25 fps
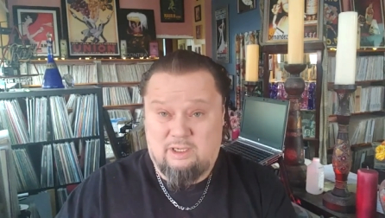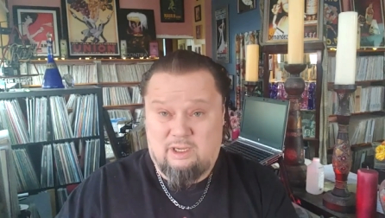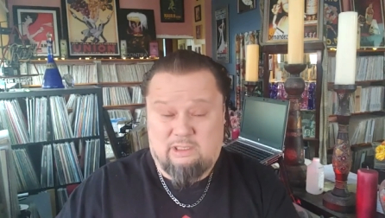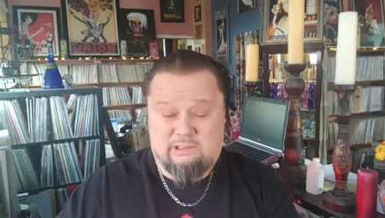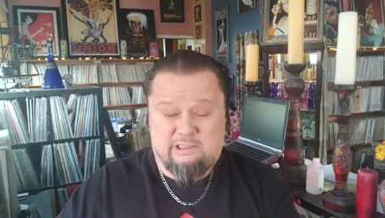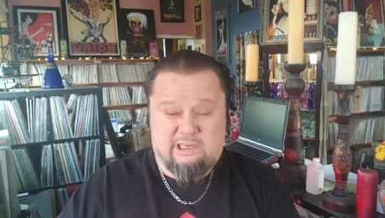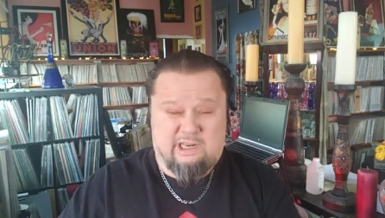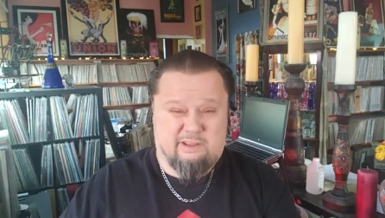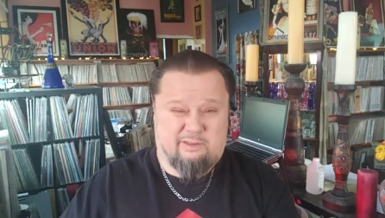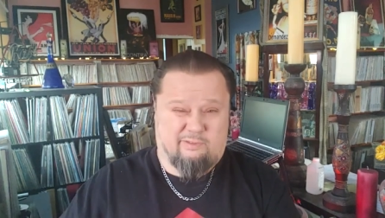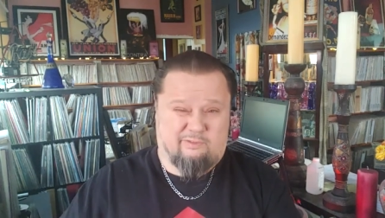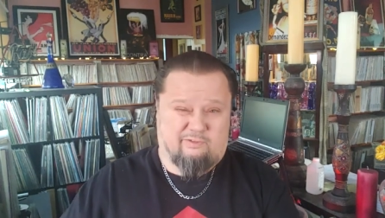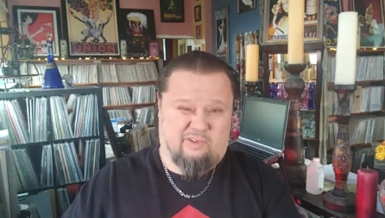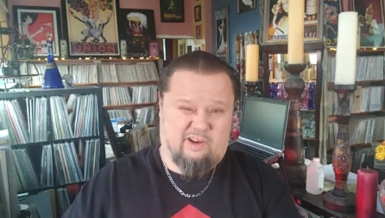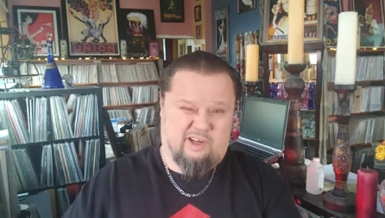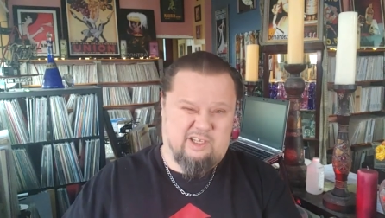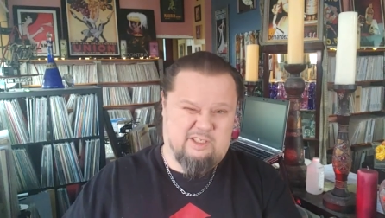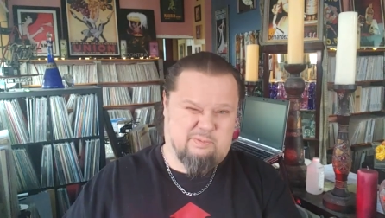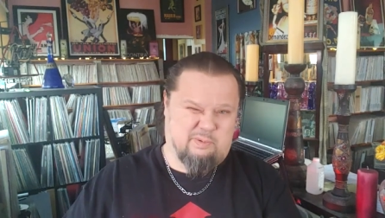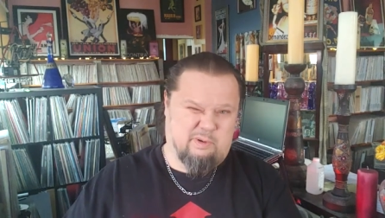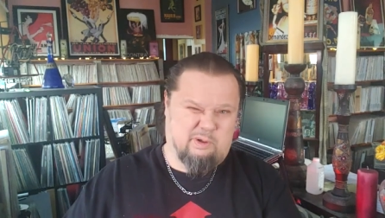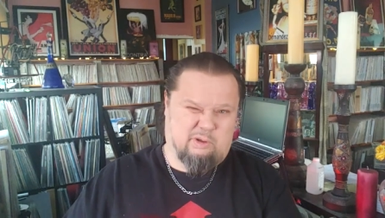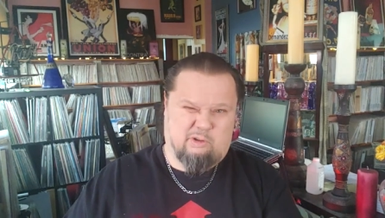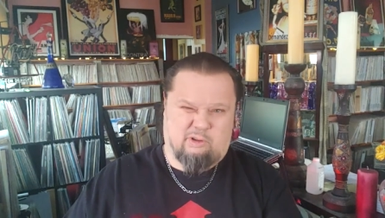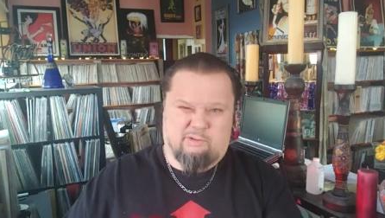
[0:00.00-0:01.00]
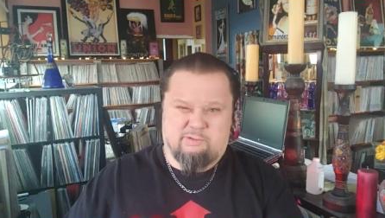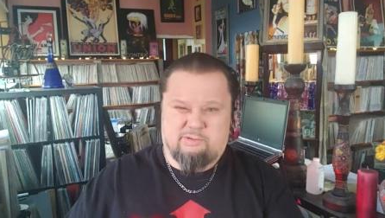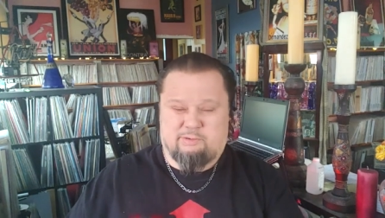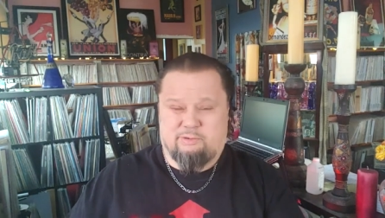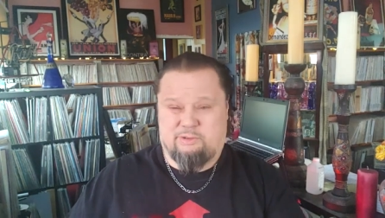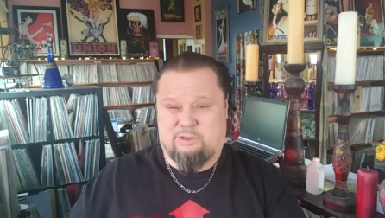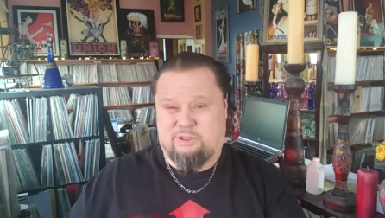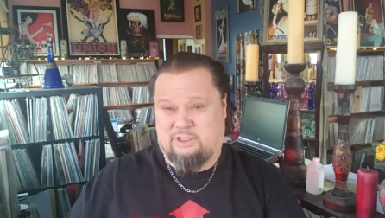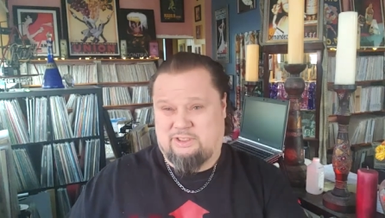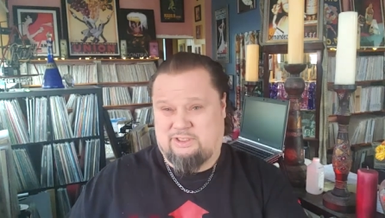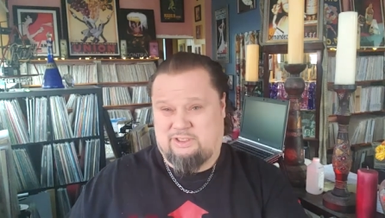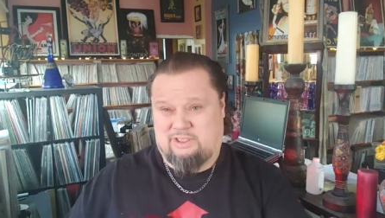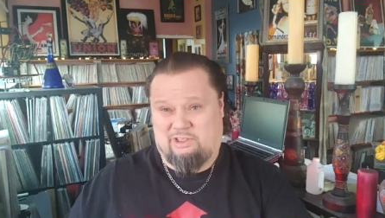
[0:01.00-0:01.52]
A lot of the Facebook groups were
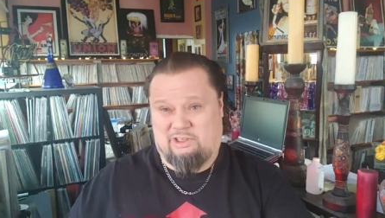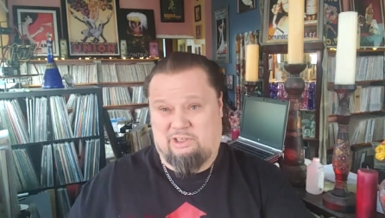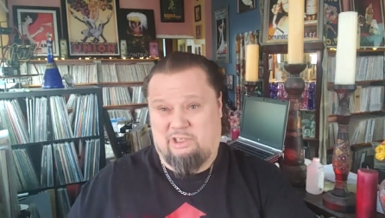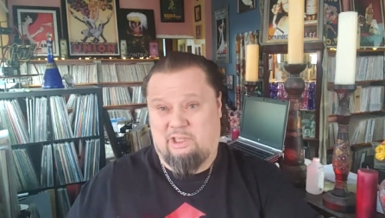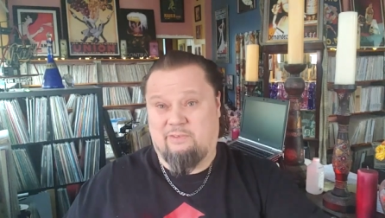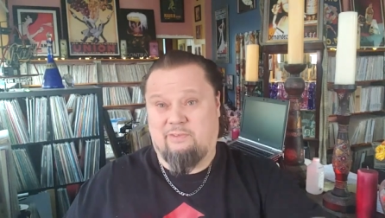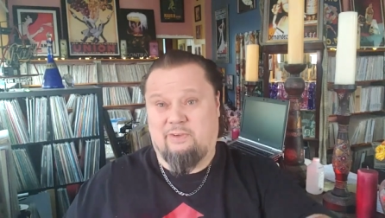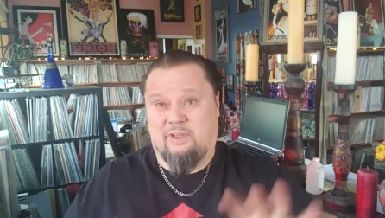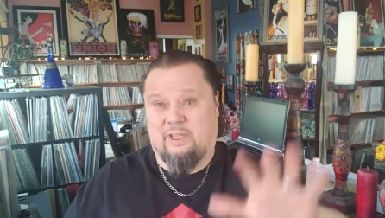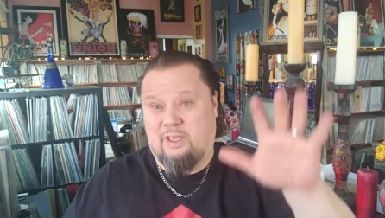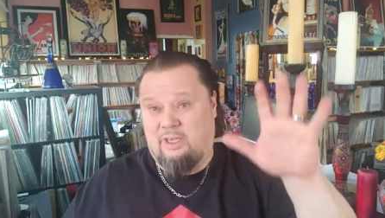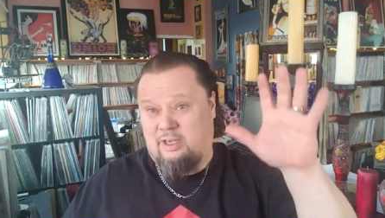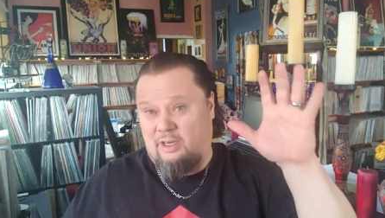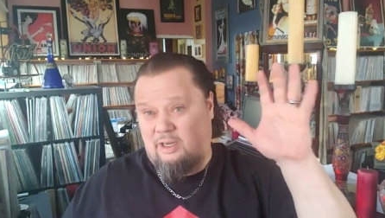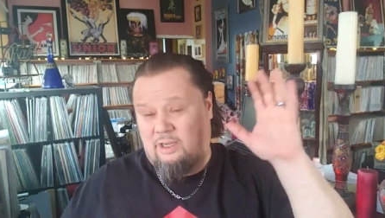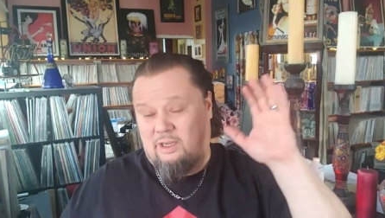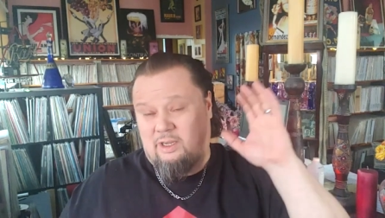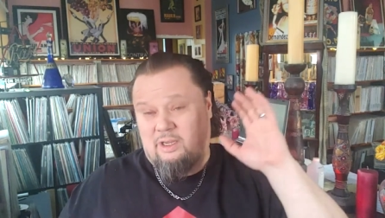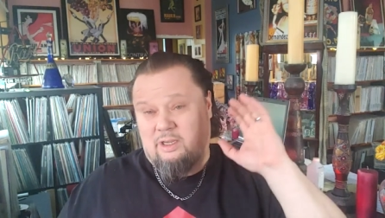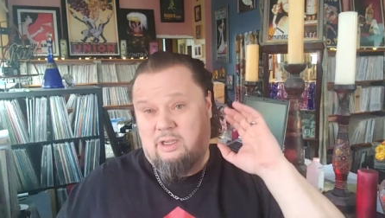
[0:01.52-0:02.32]
just livid.